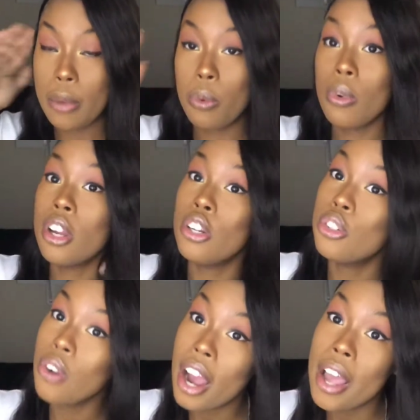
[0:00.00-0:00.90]
We weren't going to
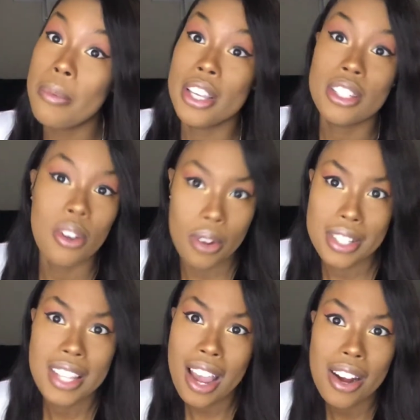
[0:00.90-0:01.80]
try because on
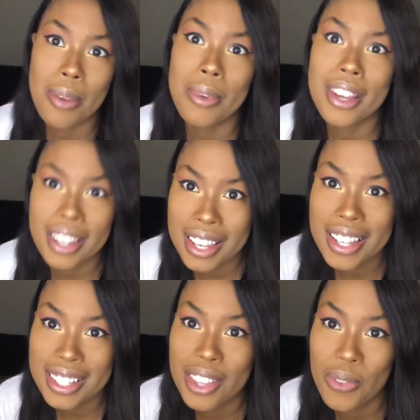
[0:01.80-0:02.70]
Saturday we couldn't get
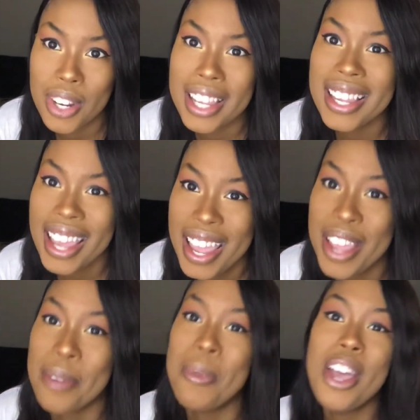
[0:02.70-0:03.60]
into the freaking game.